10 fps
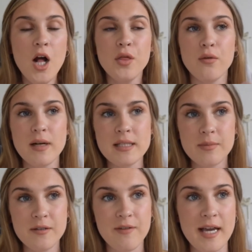the rest of my
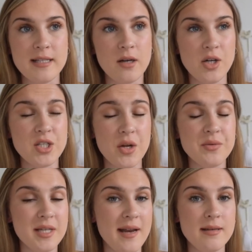face I don't
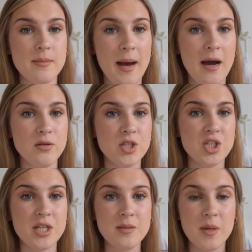tend to powder
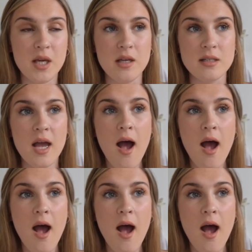just because